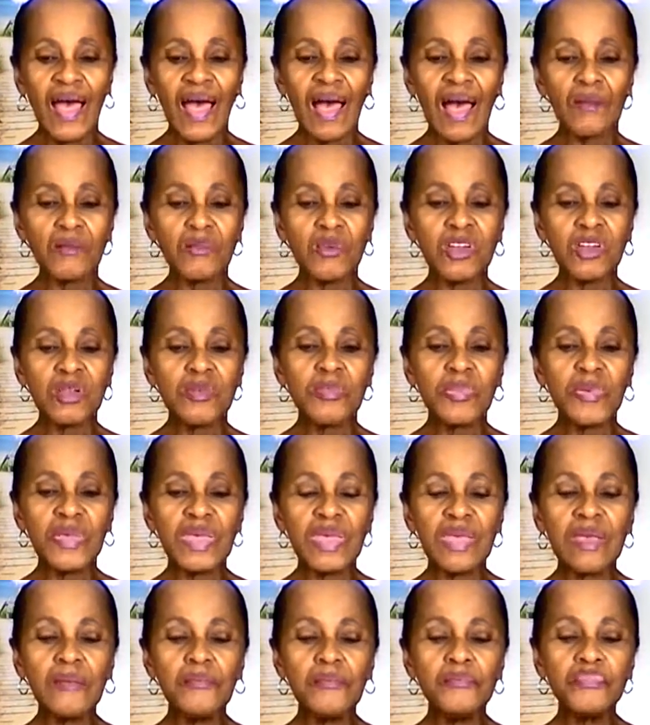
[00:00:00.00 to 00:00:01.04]
I'm going to
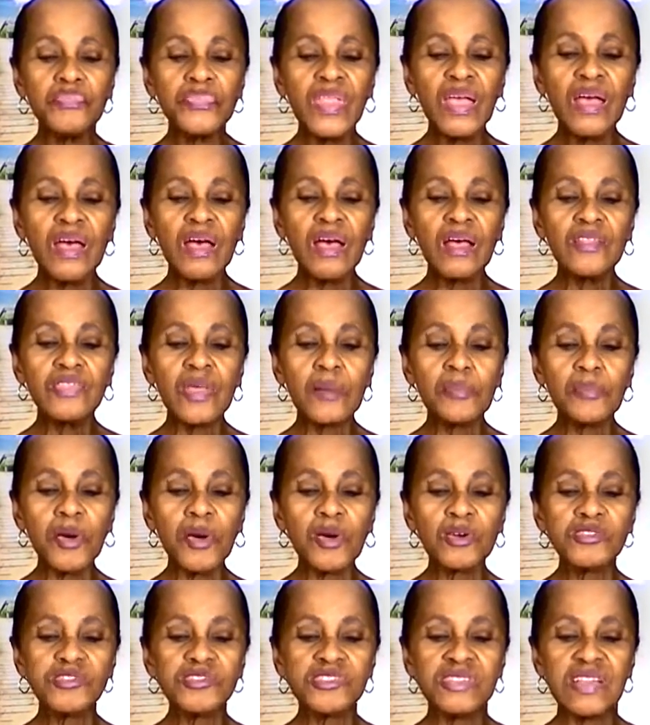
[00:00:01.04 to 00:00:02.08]
be the
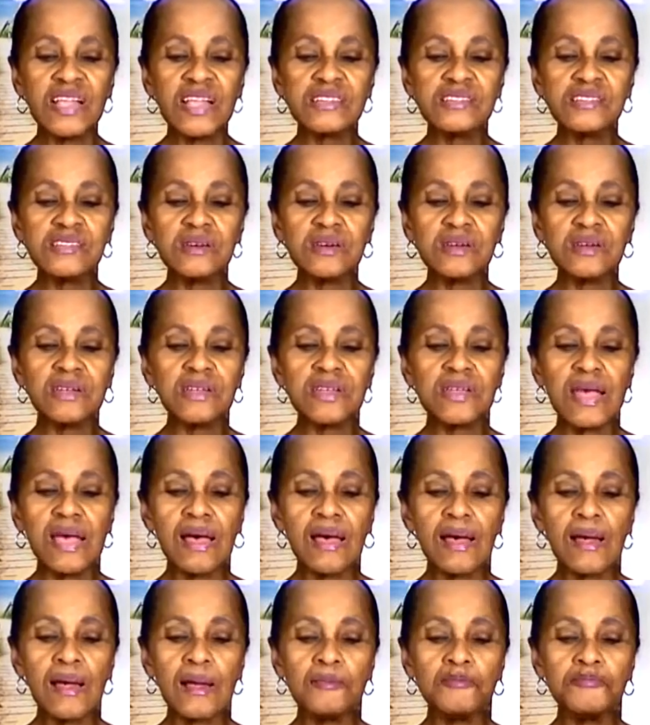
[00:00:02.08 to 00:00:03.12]
person that's going
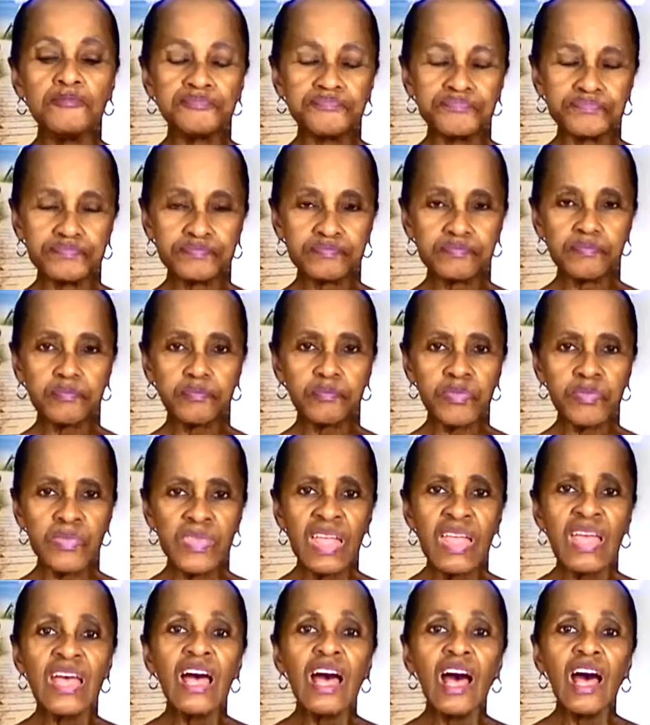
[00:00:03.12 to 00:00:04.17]
to
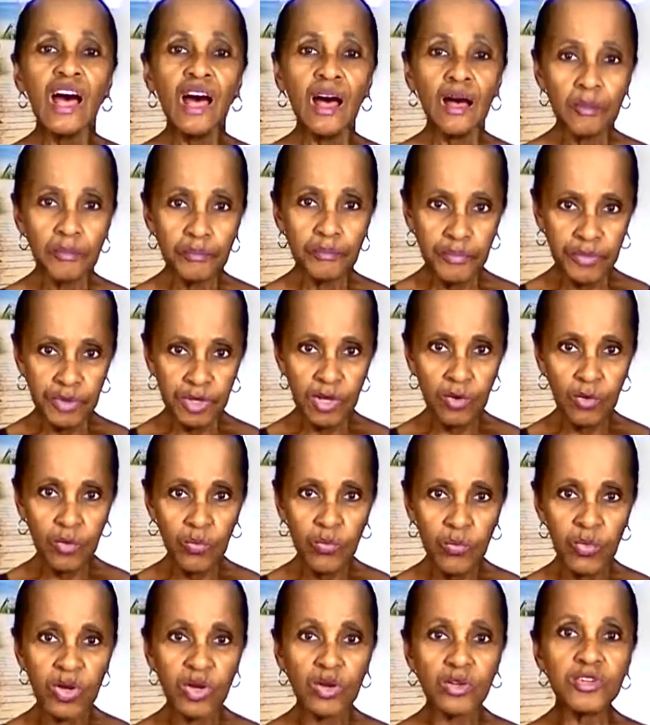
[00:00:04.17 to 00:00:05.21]
help you.
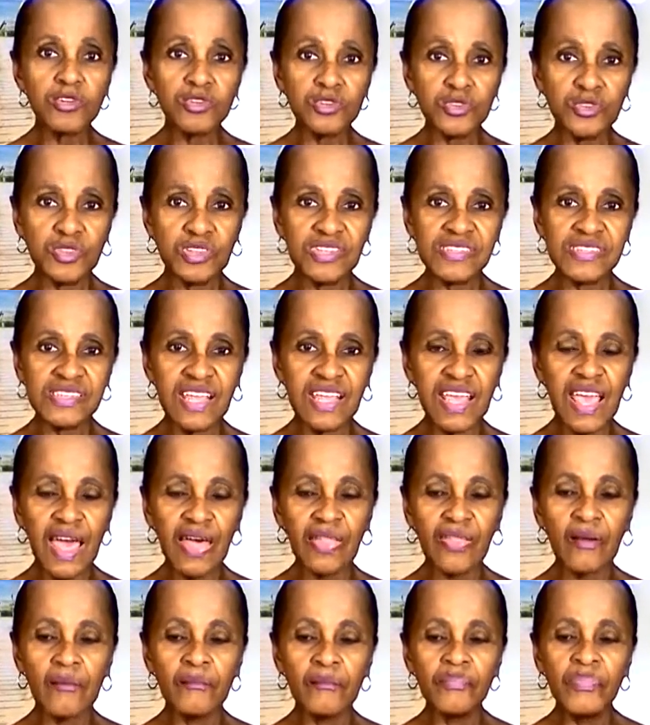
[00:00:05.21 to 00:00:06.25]
We're going to do this
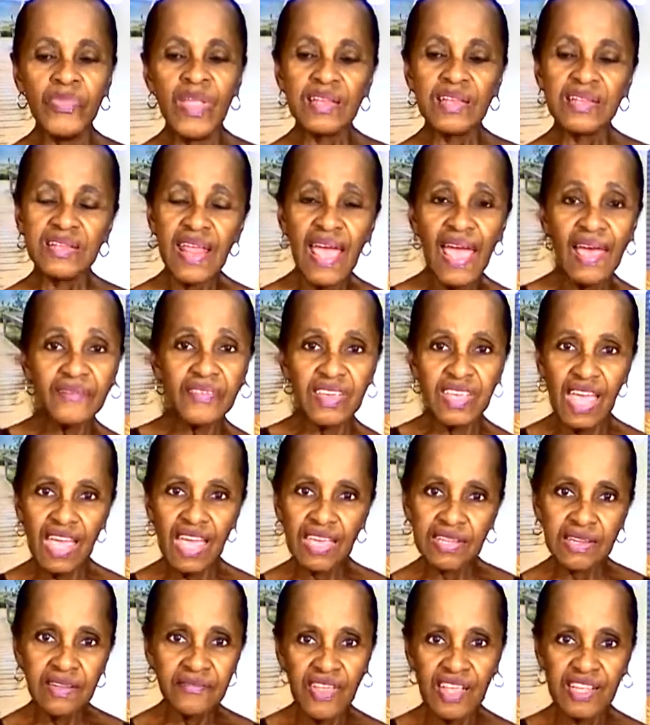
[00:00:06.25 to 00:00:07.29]
together.
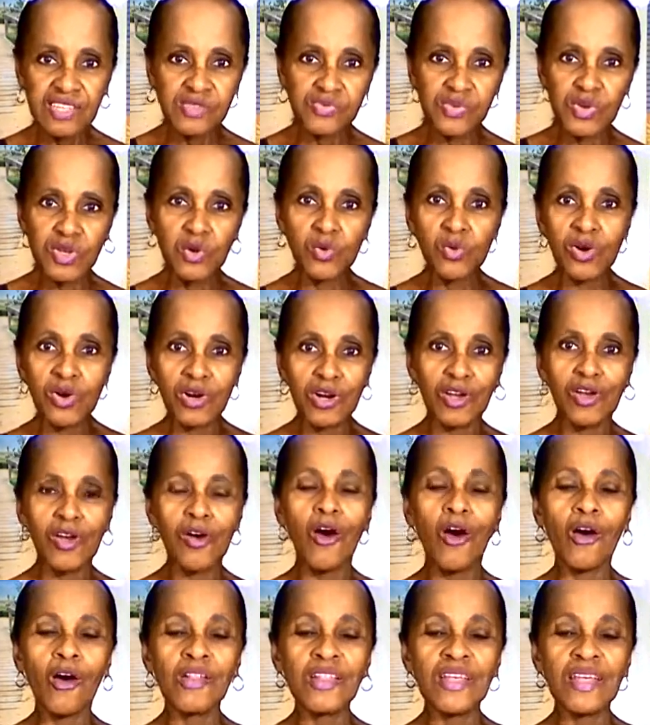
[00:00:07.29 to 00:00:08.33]
Navigate it. That's what you want to
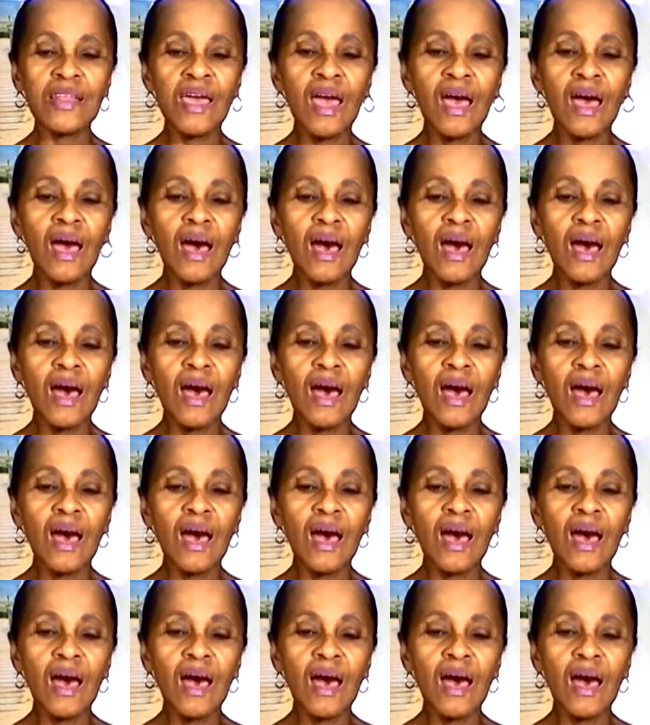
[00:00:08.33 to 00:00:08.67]
call it.